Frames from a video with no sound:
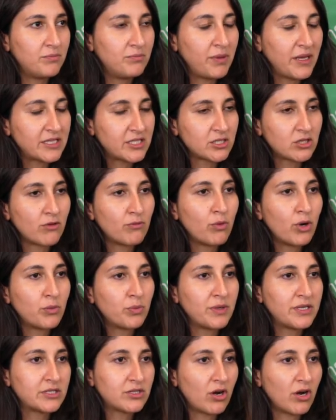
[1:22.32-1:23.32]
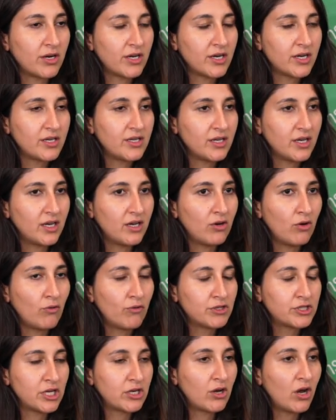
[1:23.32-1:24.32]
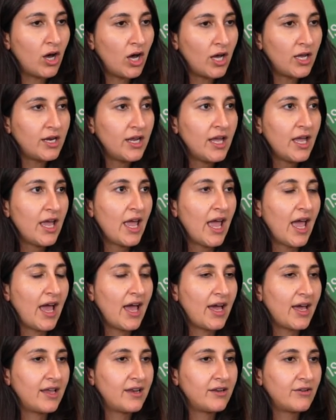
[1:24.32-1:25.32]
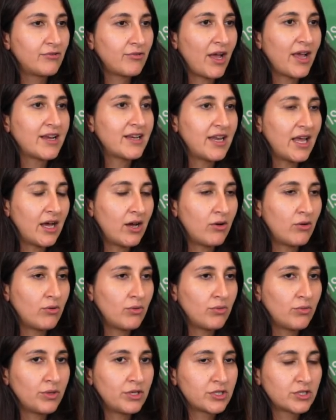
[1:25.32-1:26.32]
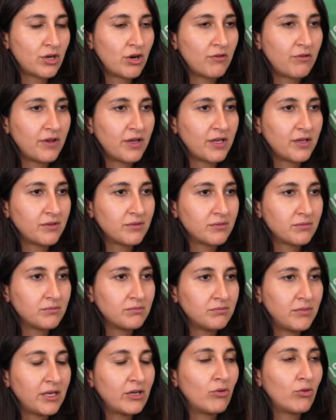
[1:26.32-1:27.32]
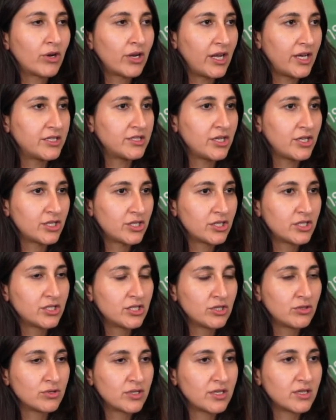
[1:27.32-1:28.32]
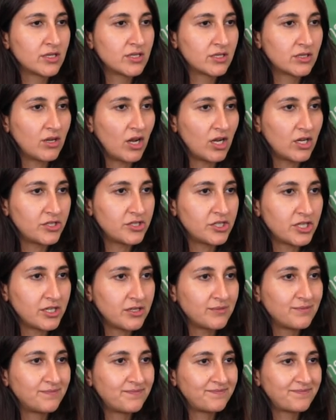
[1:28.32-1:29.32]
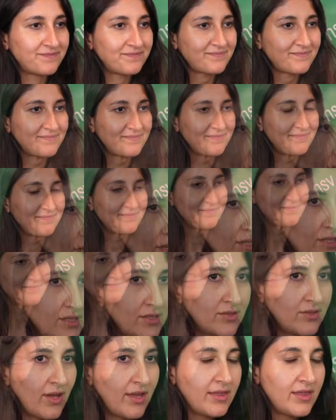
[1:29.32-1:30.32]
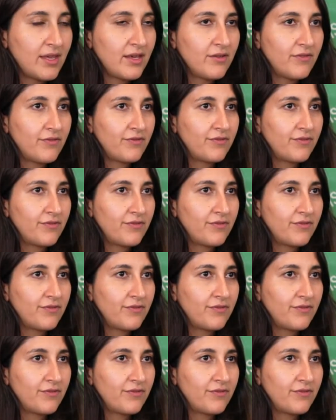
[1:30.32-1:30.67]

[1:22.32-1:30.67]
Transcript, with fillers: basis of what we started uh, overjet on and right now we're serving many organizations using the technology so I think